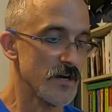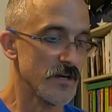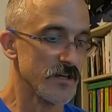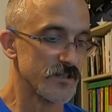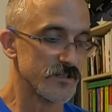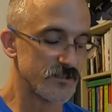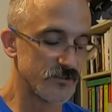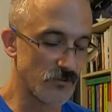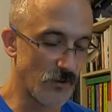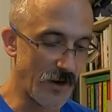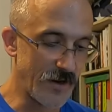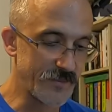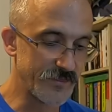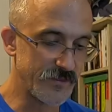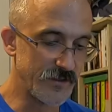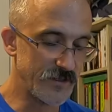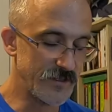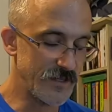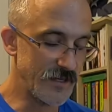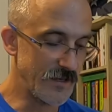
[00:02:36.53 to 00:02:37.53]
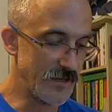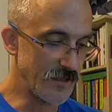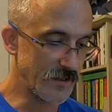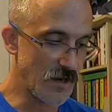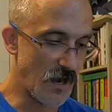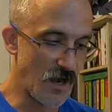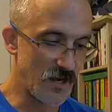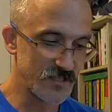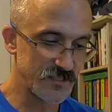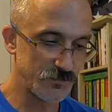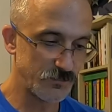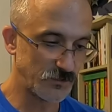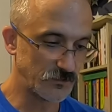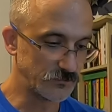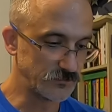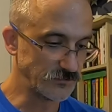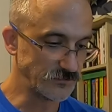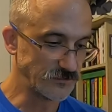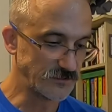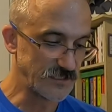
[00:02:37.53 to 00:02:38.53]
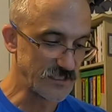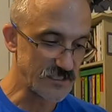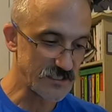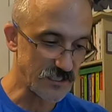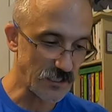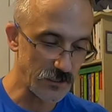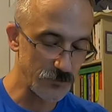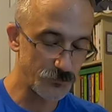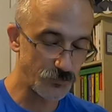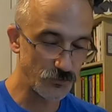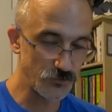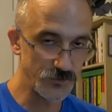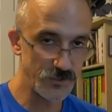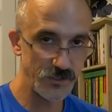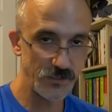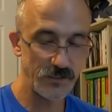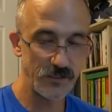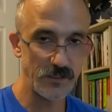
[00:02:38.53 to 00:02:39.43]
strengthened in the gospel, discipled.